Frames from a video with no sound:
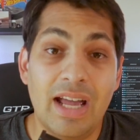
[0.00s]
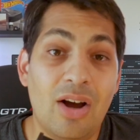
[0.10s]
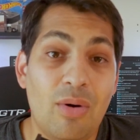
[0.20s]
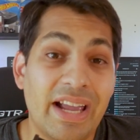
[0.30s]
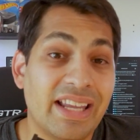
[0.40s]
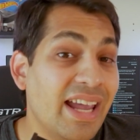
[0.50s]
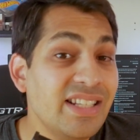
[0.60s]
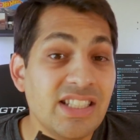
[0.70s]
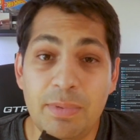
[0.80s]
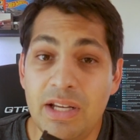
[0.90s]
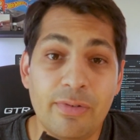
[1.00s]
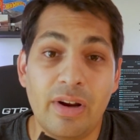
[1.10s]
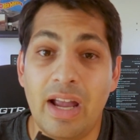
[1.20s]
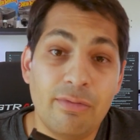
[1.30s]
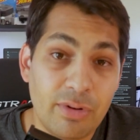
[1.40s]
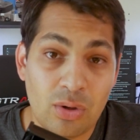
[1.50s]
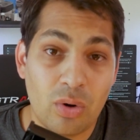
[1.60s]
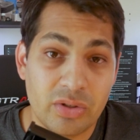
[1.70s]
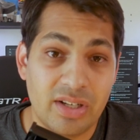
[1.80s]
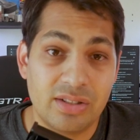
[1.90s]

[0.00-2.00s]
Now, I can't speak for every course